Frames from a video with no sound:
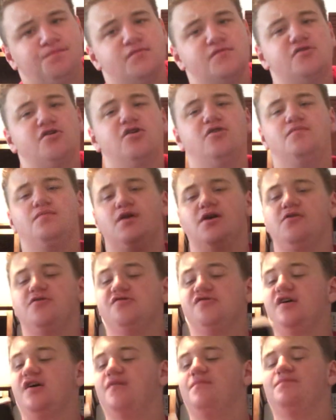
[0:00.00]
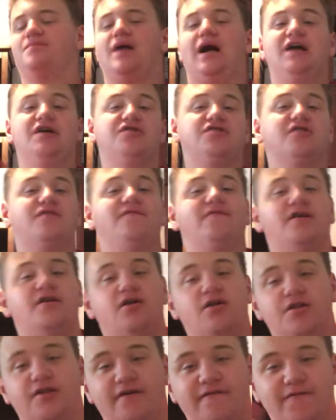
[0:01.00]
So, like I was saying, I just didn't find
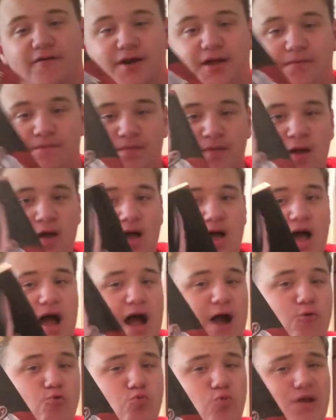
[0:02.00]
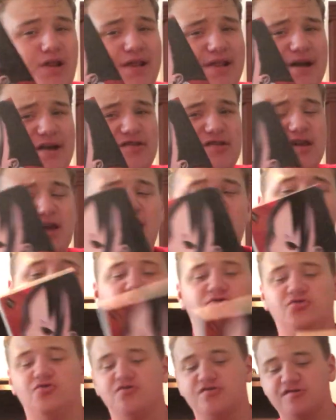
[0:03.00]
all that funny. I really like the
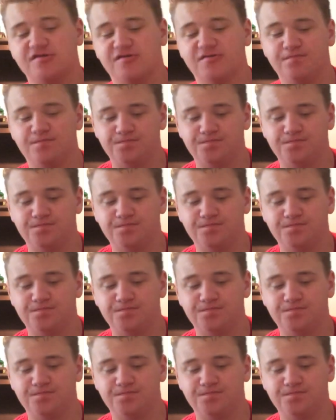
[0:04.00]
characters.